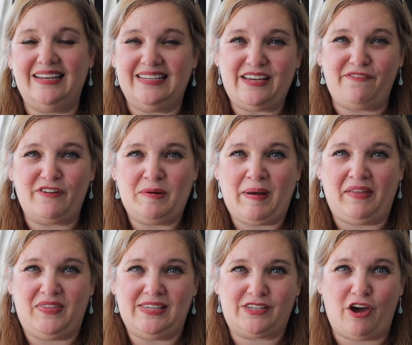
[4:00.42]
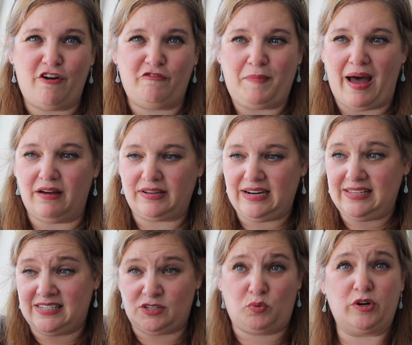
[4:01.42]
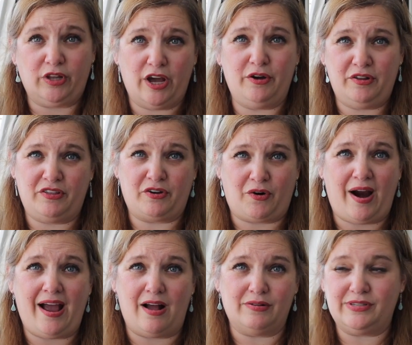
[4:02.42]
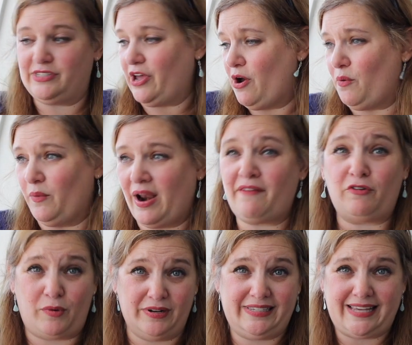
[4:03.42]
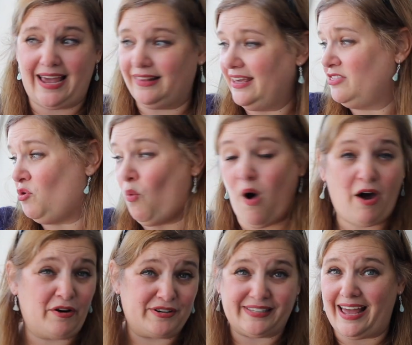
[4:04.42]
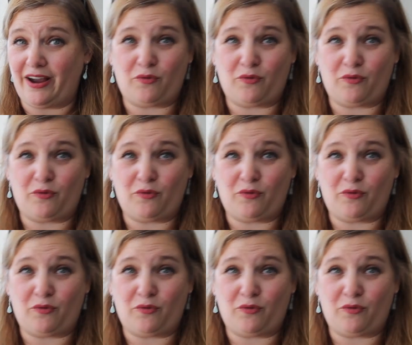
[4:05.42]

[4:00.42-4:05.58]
different about these Cove balconies is we're low to the ground. So whenever we're sailing, the water's like